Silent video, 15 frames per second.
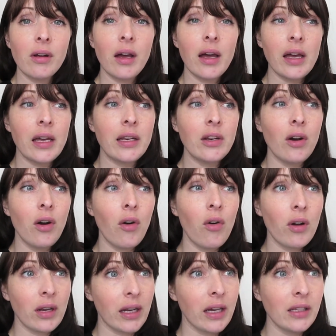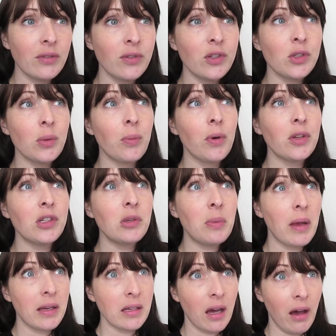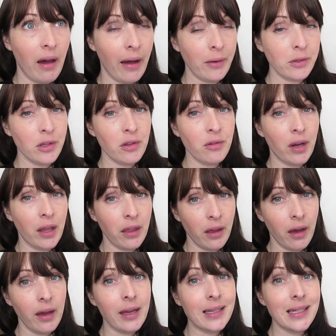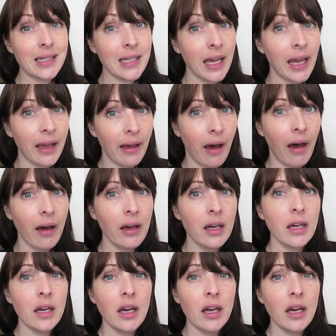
and organised for someone to be at her house at 3:30 to take her